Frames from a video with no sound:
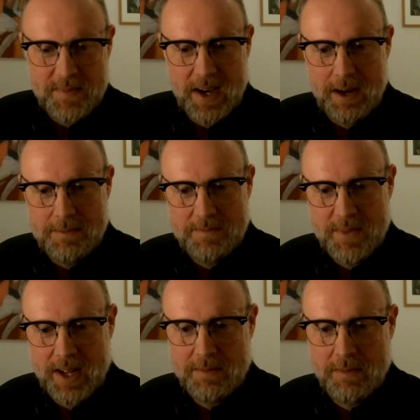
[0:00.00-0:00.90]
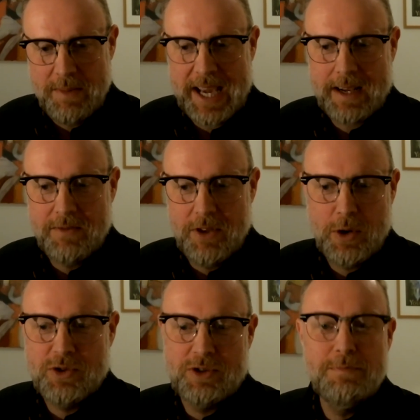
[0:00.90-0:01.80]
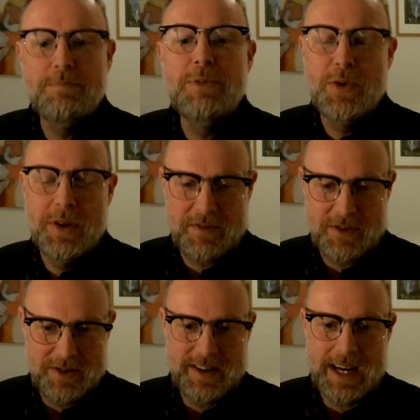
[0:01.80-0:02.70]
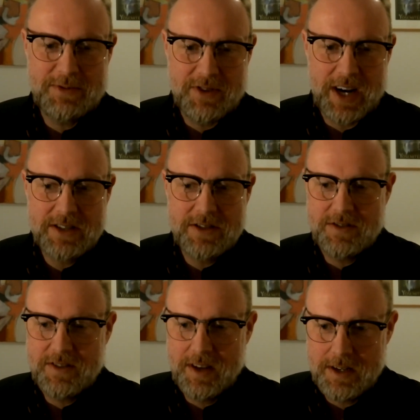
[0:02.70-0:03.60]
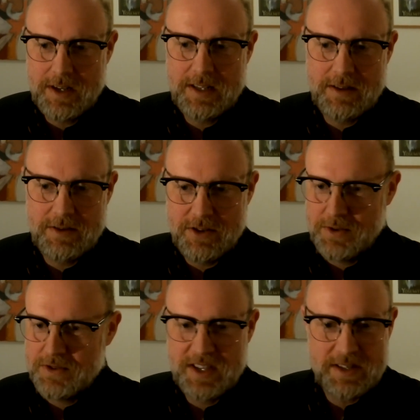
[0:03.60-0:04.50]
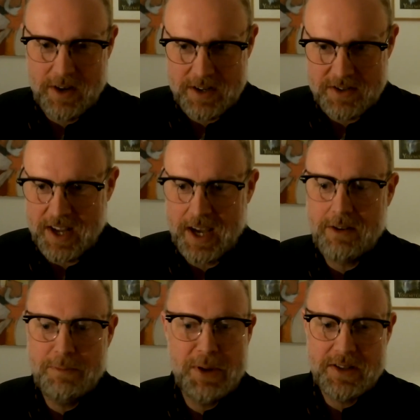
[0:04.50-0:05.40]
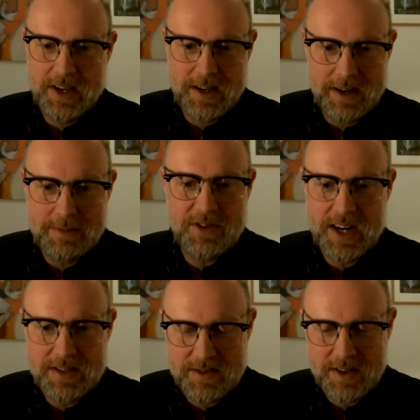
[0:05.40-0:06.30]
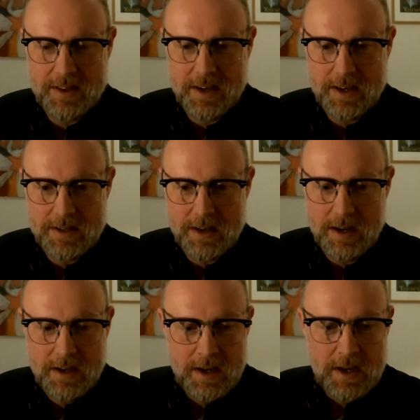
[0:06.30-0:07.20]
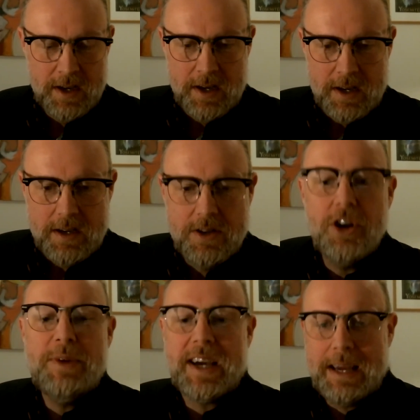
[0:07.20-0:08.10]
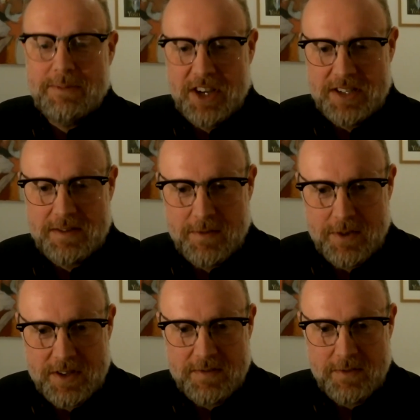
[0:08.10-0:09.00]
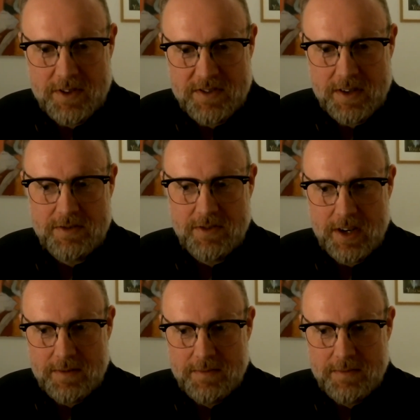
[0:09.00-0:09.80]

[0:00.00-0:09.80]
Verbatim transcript: um, and make those beautiful abstractions and easy to use, easy to understand, opinionated abstractions. I think is a could be a game changer for this for this industry here.